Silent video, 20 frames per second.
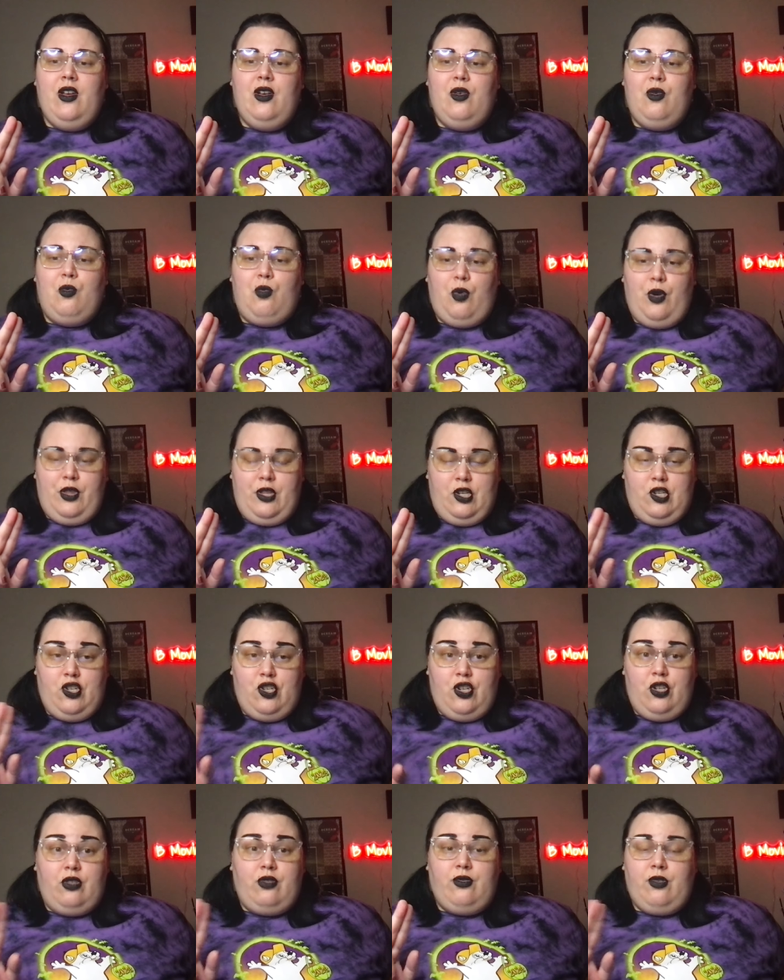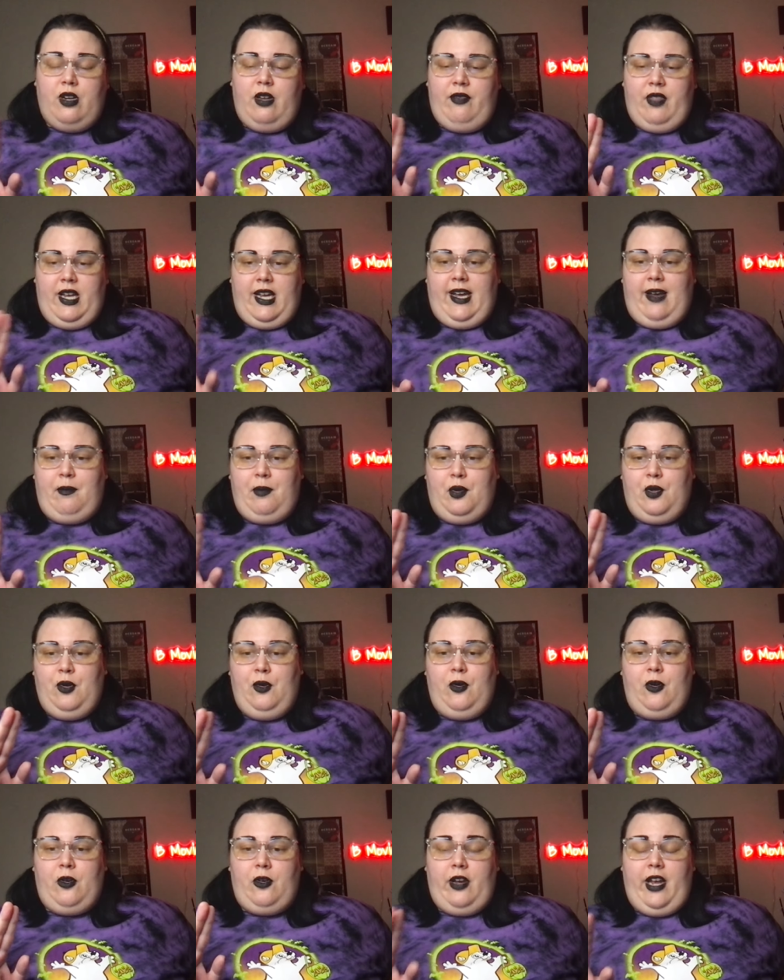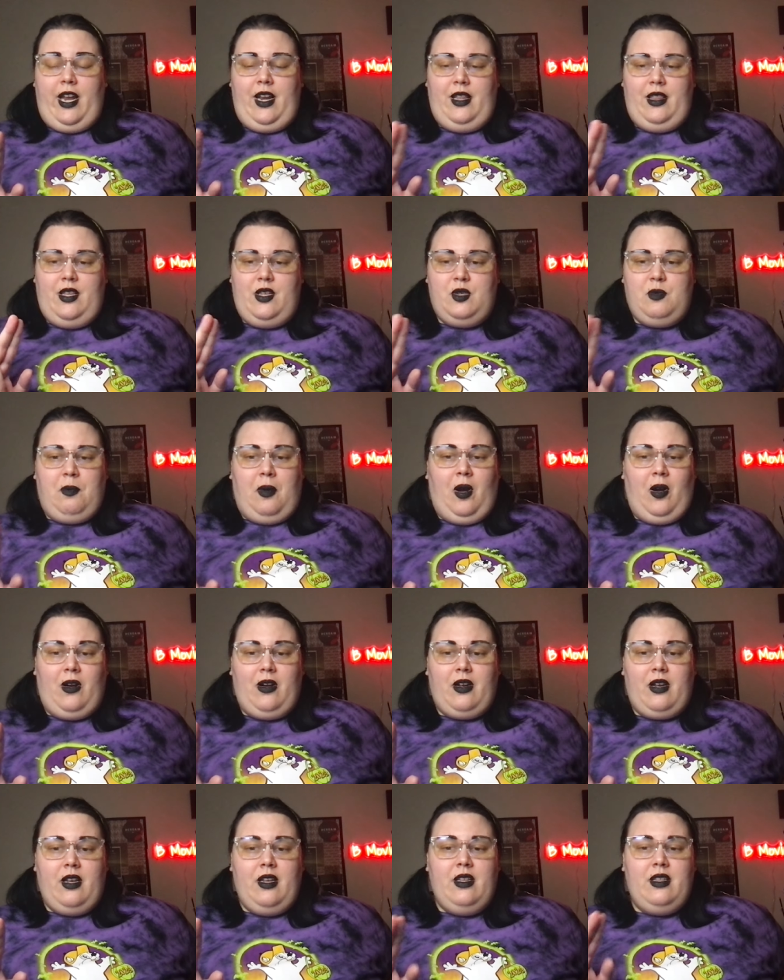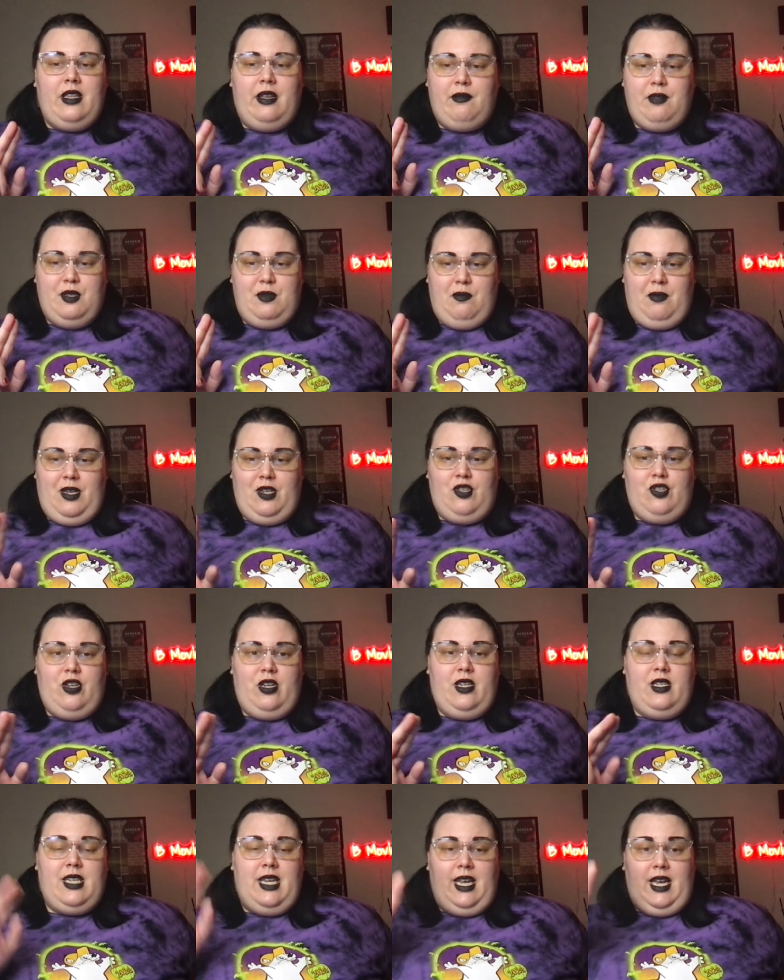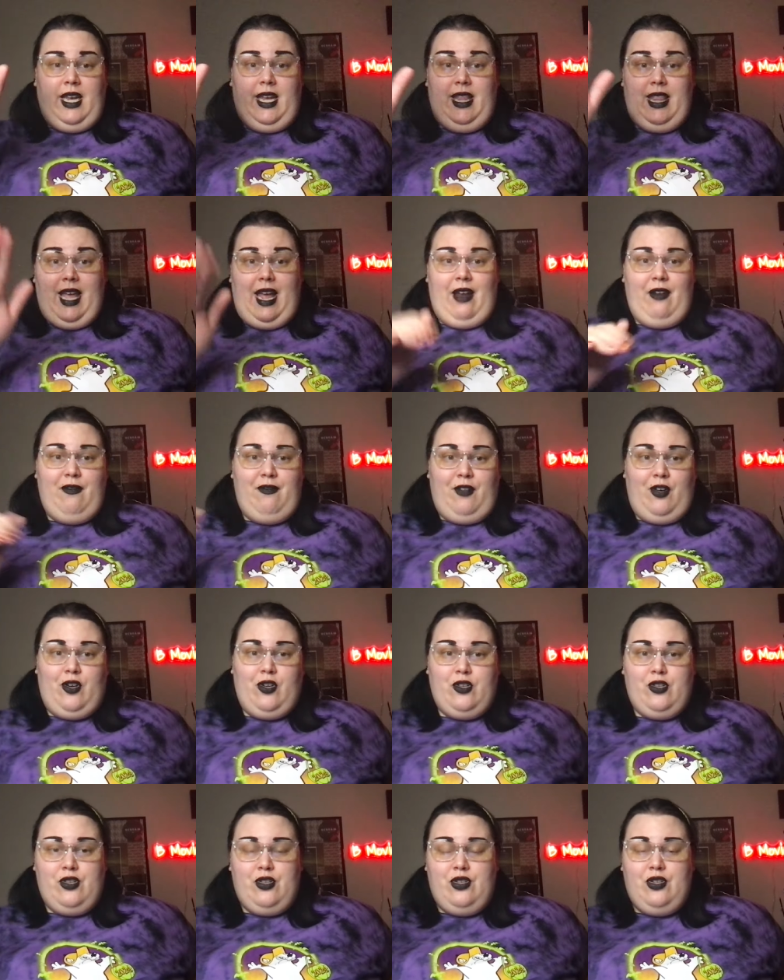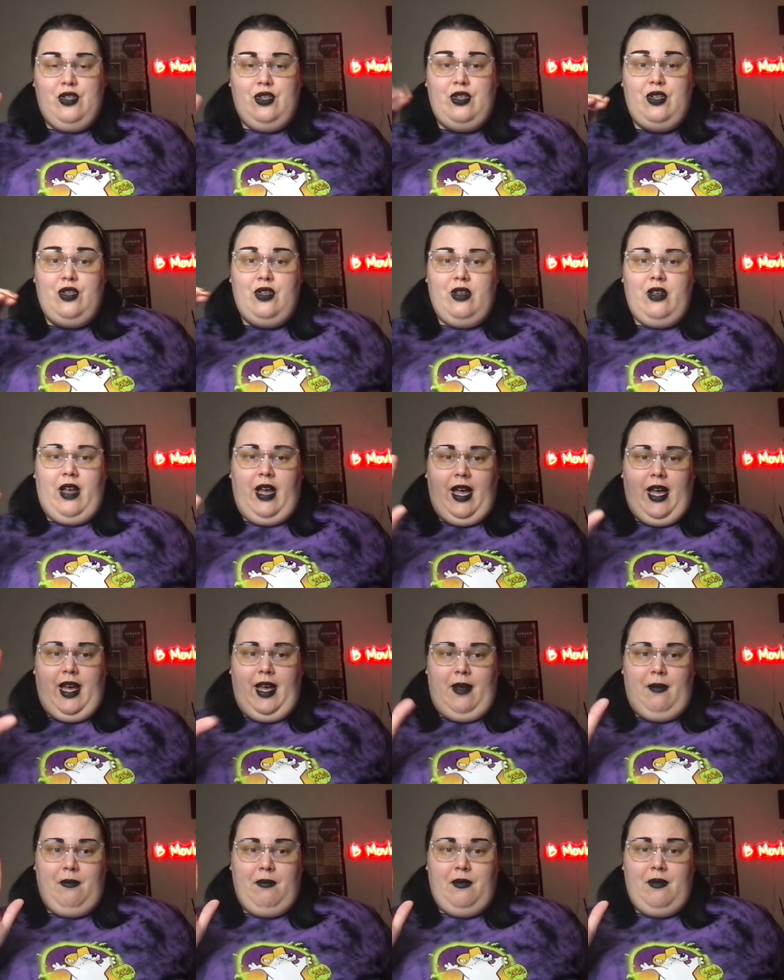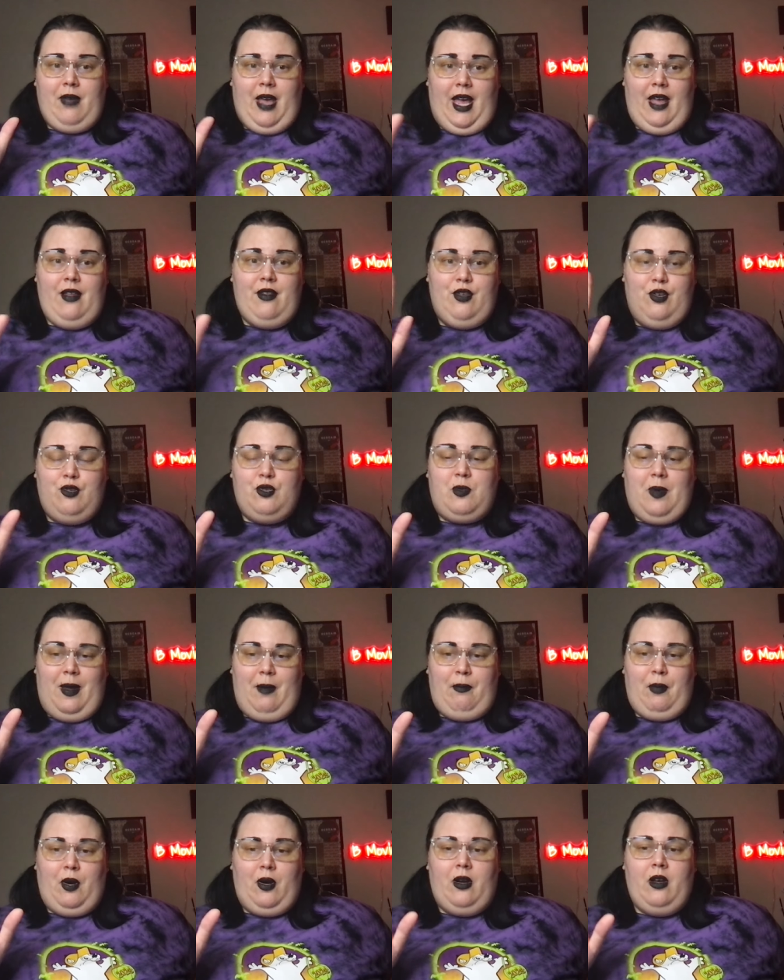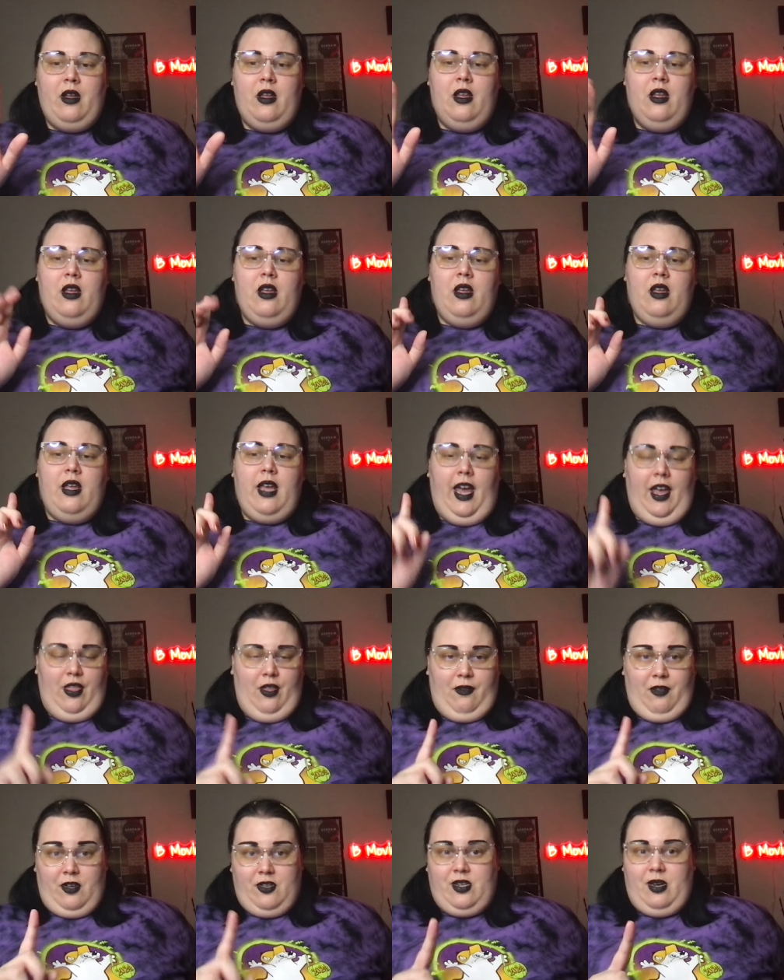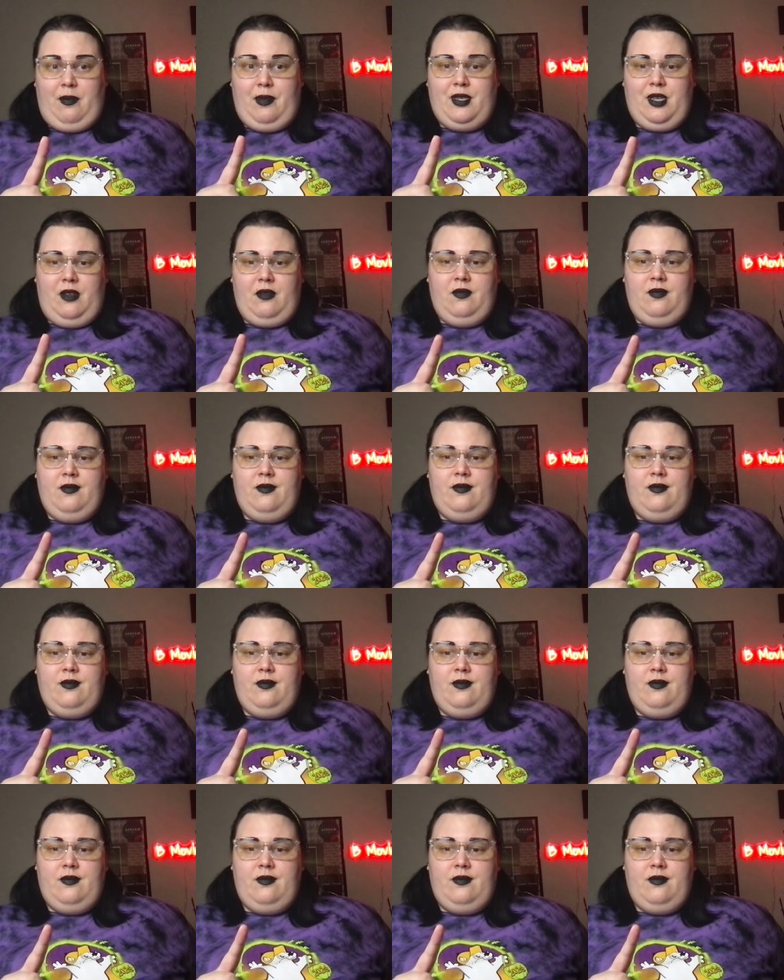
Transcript: were the children of the couple who created this park that was mentioned in that first newspaper in the first episode.